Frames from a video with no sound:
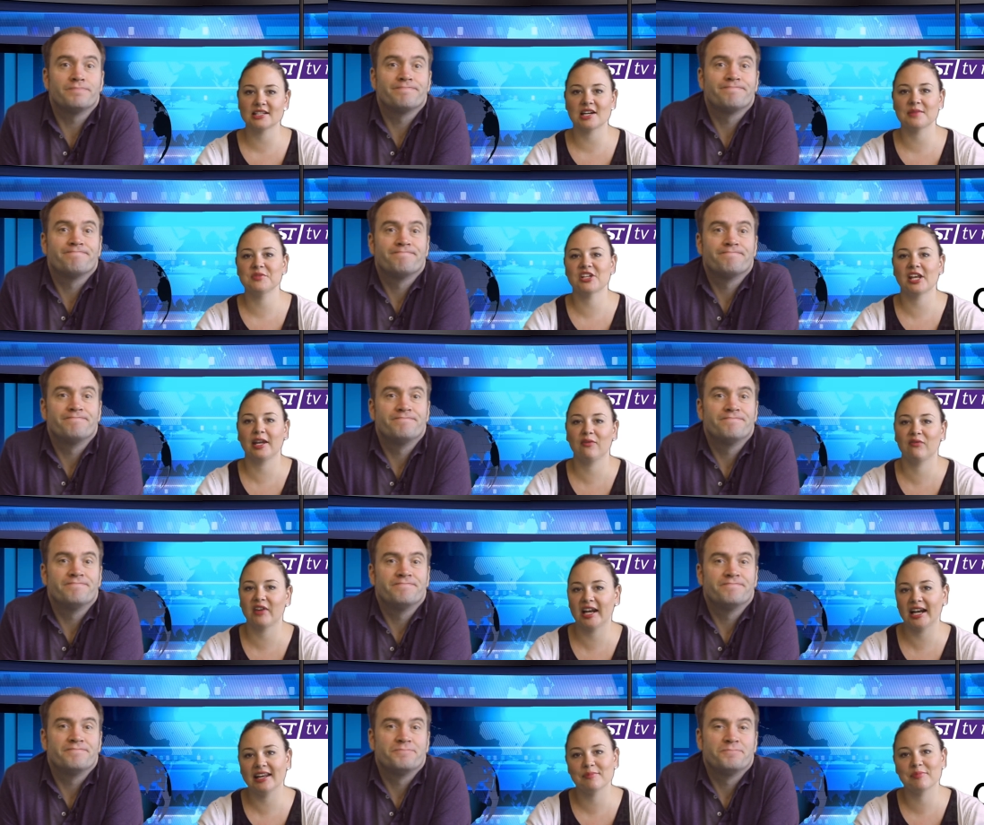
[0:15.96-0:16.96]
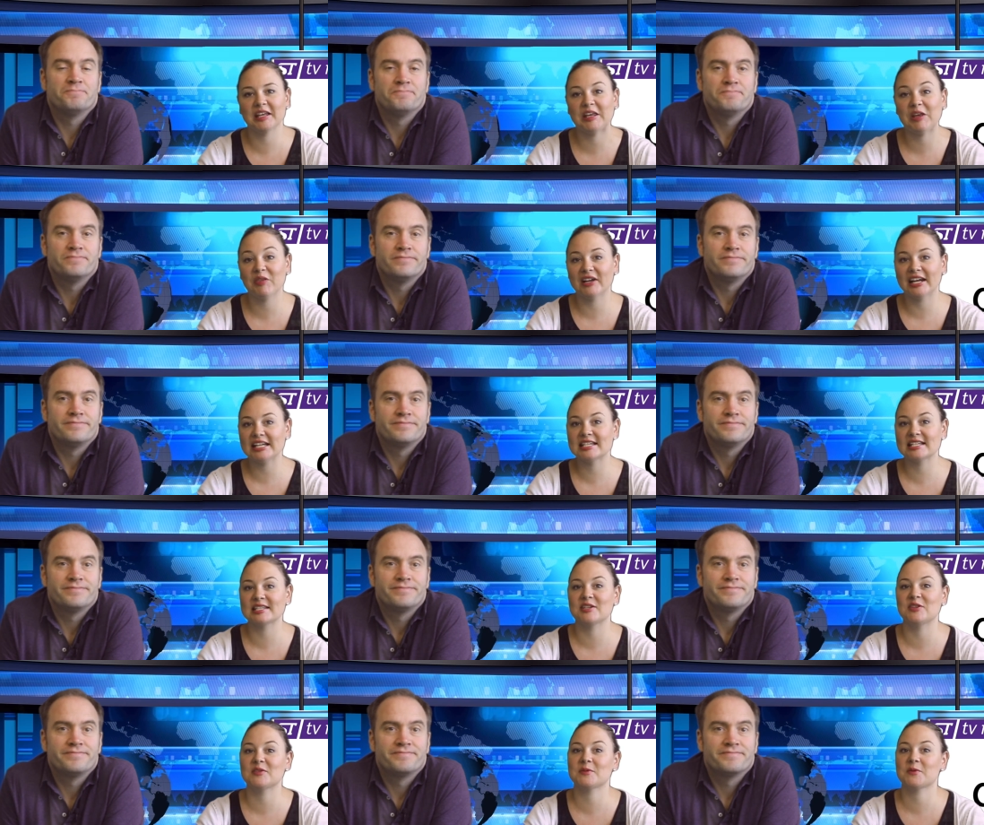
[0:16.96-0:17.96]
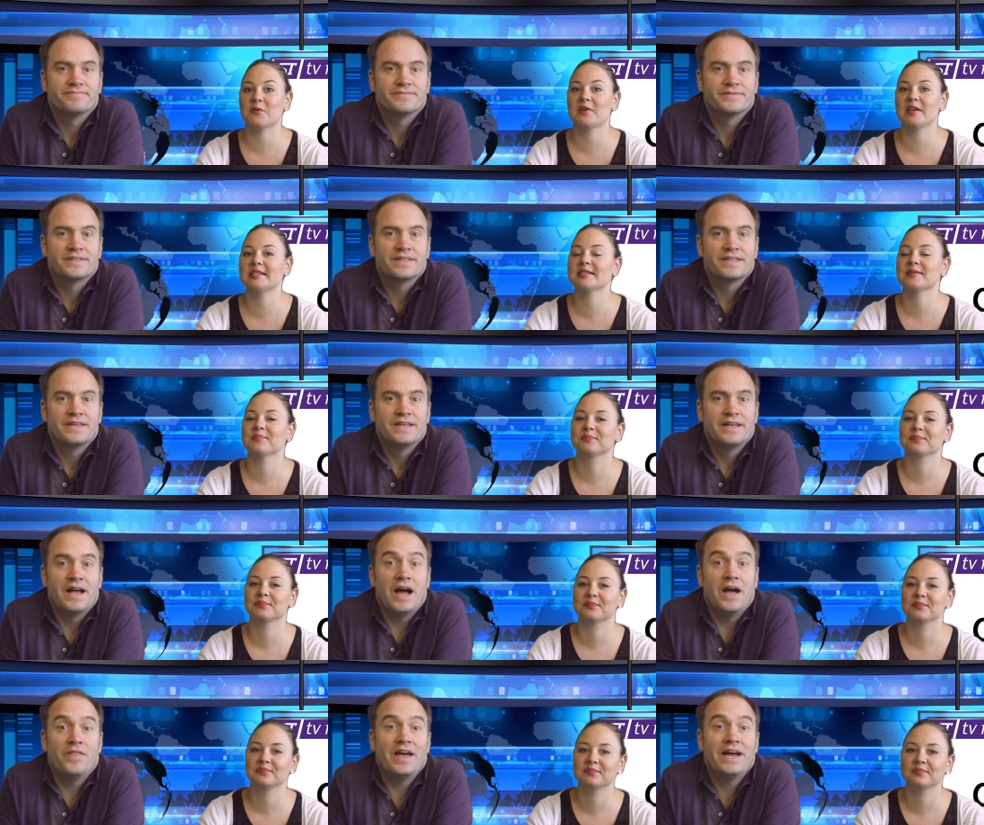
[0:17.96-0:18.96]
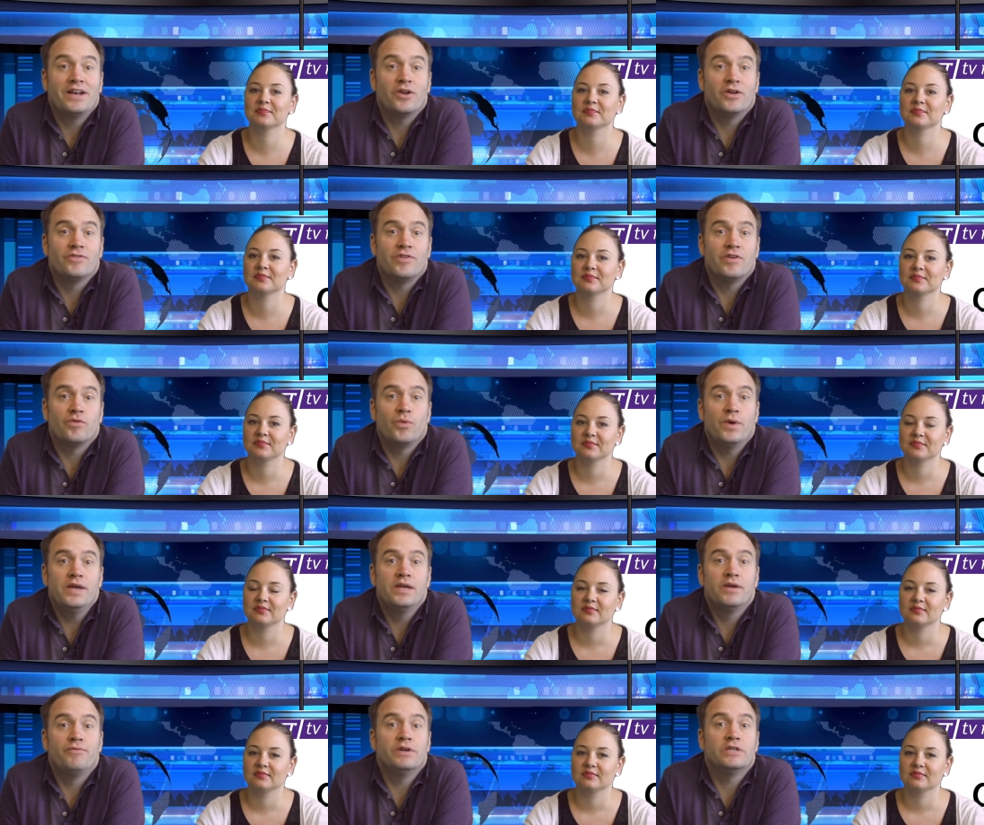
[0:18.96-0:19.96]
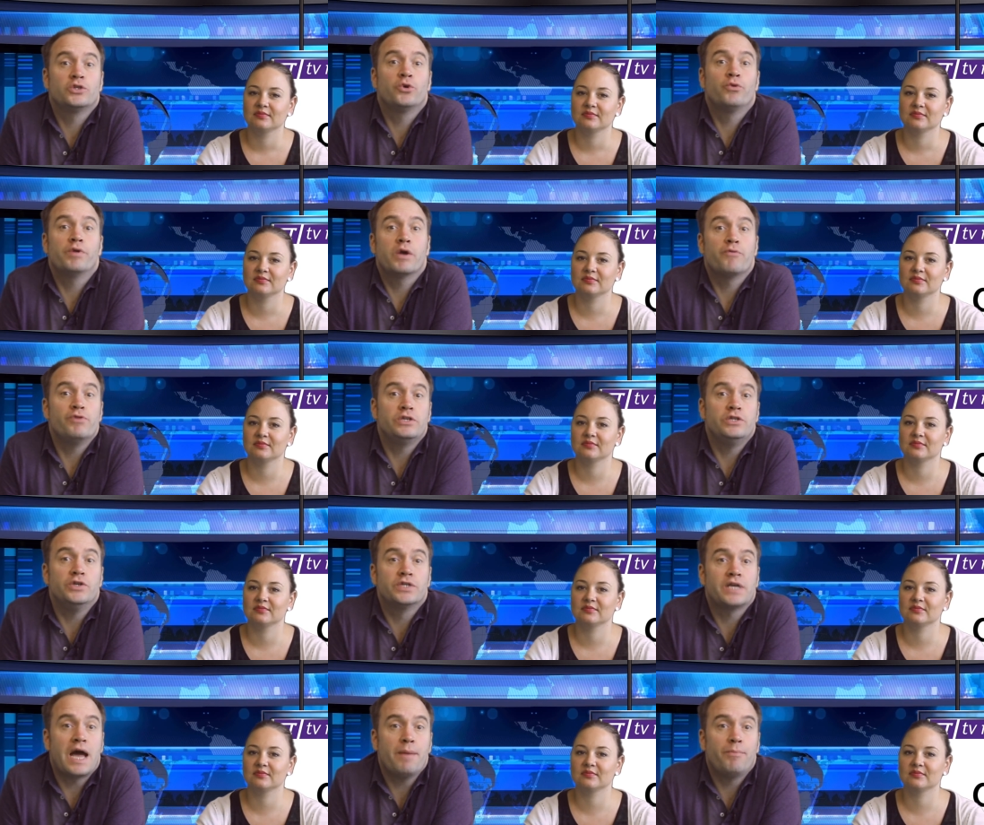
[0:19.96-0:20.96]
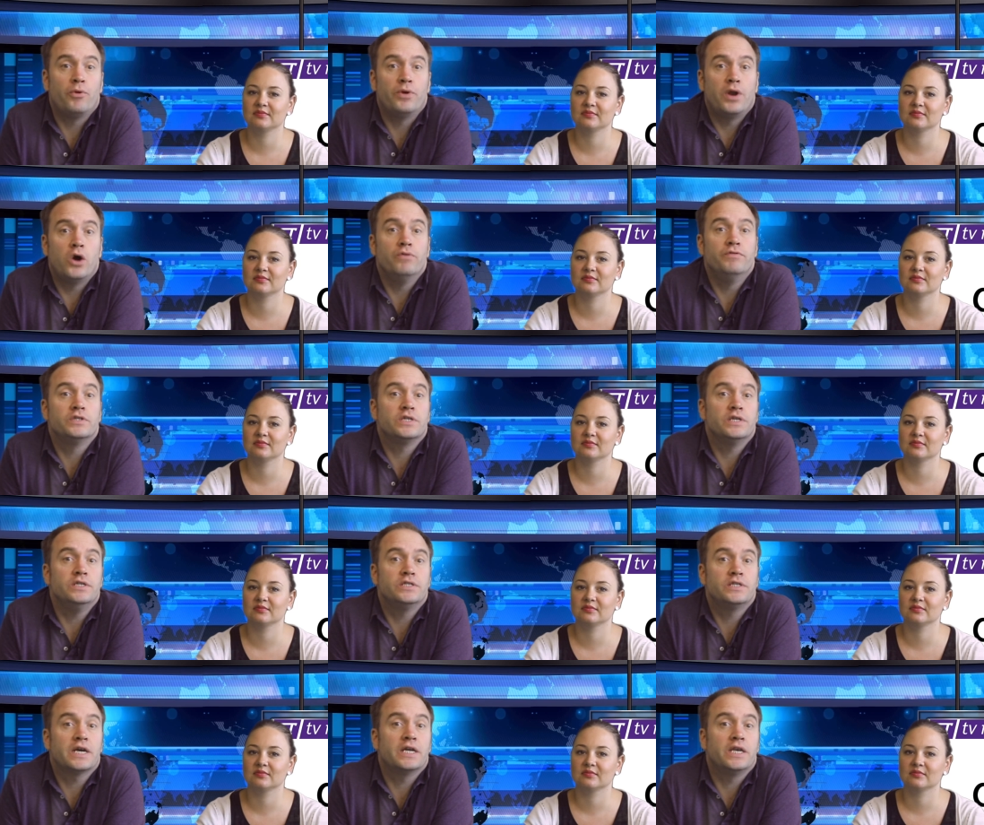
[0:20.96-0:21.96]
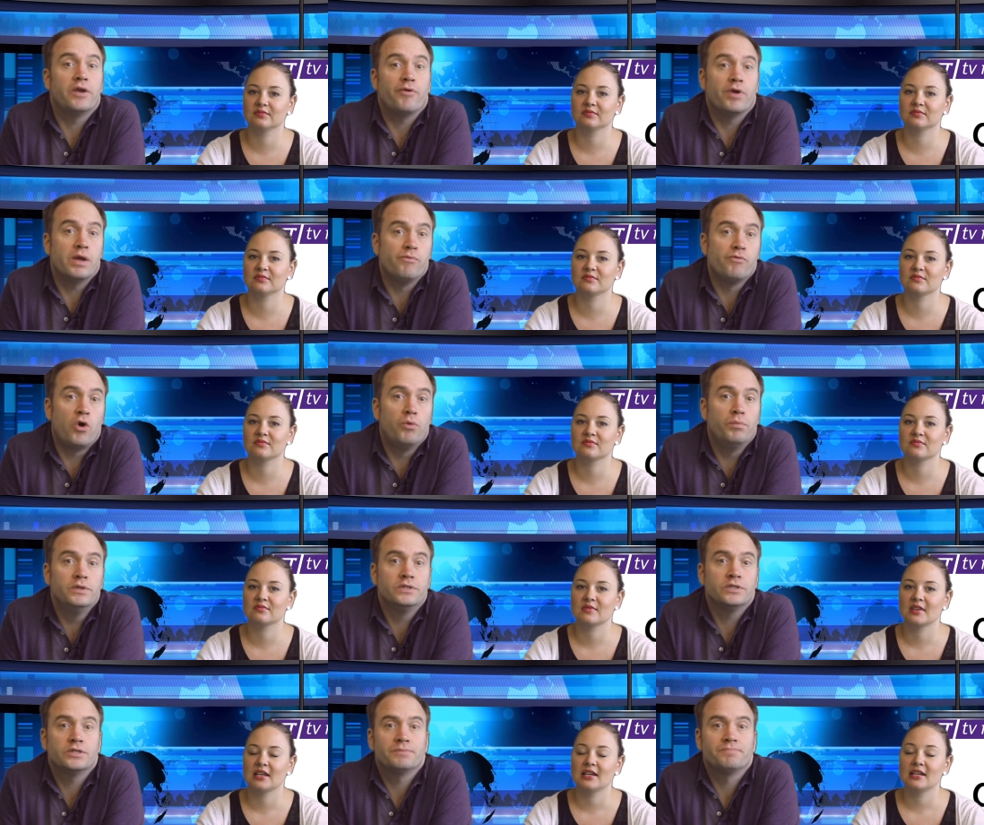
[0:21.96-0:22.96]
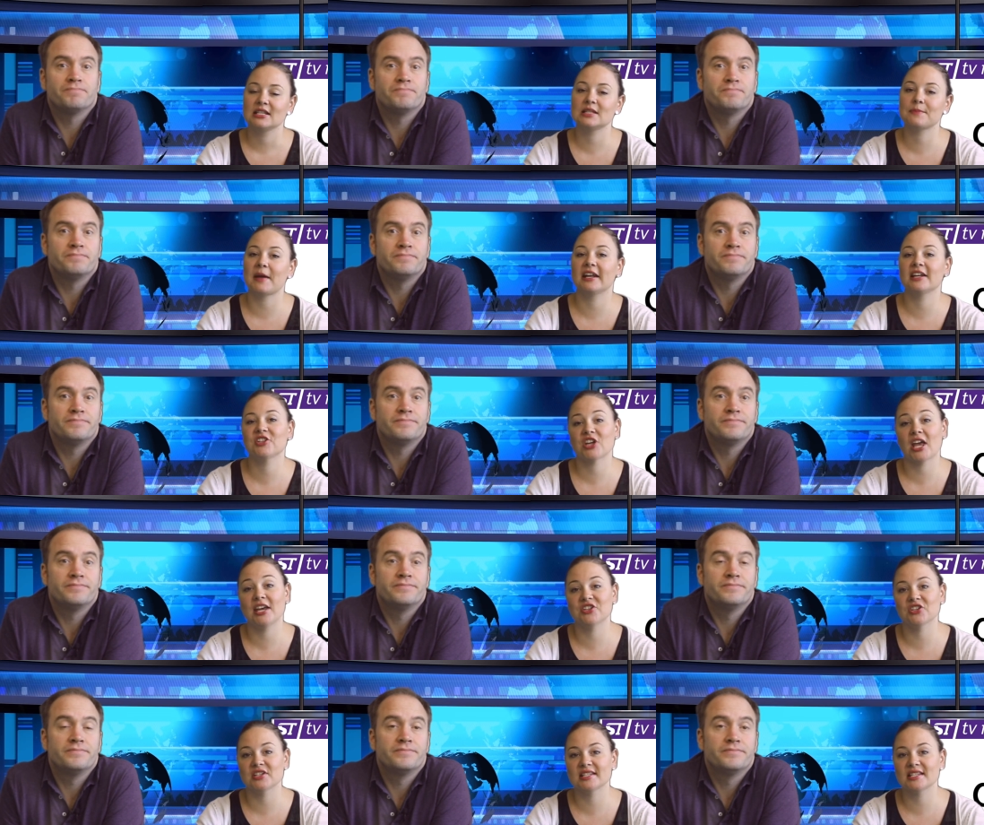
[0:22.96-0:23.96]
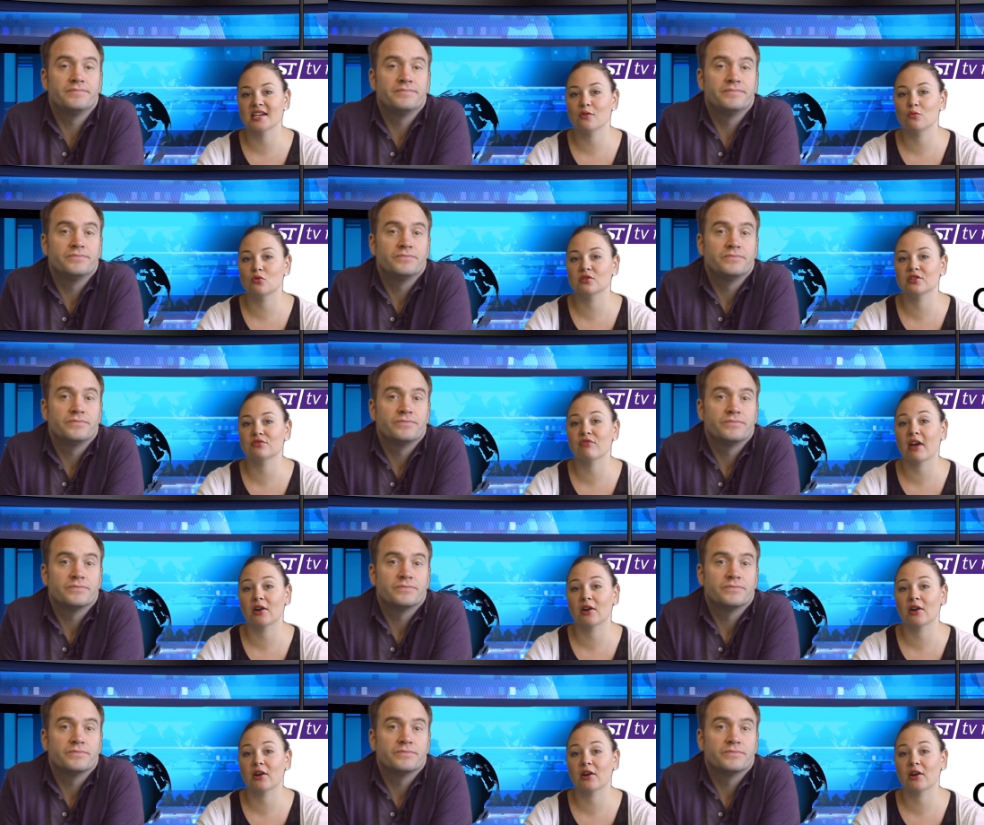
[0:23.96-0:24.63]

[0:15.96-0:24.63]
Speaker 1: And I'm Jenny Fennelly, bringing you the latest news stories.
Speaker 2: The headlines this week: Victoria reaches cap on overseas secondary enrolments.
Speaker 1: Spanish agency awarded